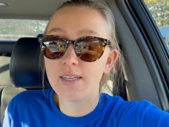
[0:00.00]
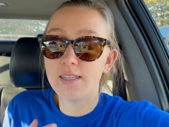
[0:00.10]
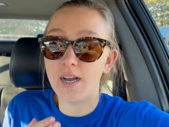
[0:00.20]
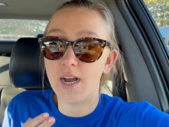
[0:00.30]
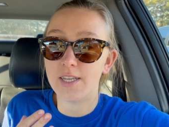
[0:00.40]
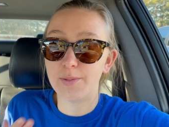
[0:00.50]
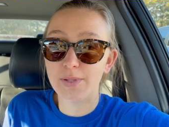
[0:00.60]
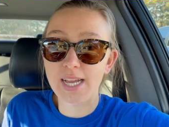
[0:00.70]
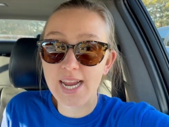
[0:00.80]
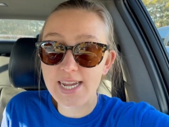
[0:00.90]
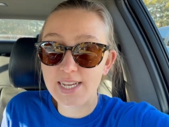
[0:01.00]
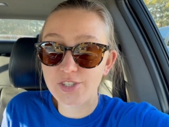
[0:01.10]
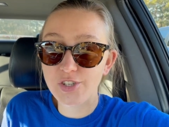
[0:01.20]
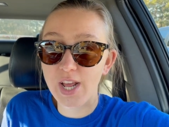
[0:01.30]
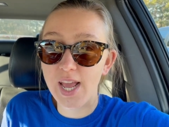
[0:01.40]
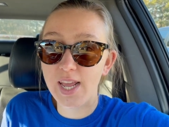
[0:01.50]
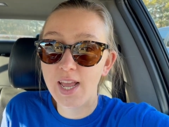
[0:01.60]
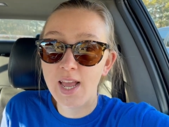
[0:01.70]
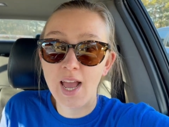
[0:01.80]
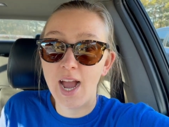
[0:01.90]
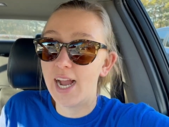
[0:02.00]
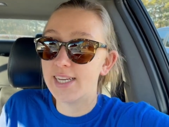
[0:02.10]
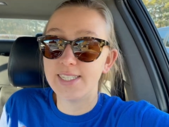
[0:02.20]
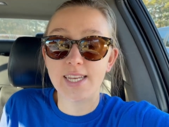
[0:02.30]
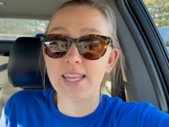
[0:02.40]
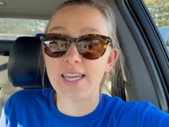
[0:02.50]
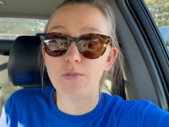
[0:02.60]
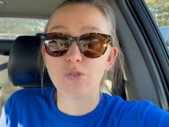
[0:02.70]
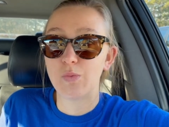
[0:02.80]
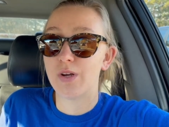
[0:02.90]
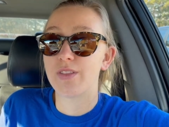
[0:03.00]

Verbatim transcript: on the plane yesterday, I didn't think it was worth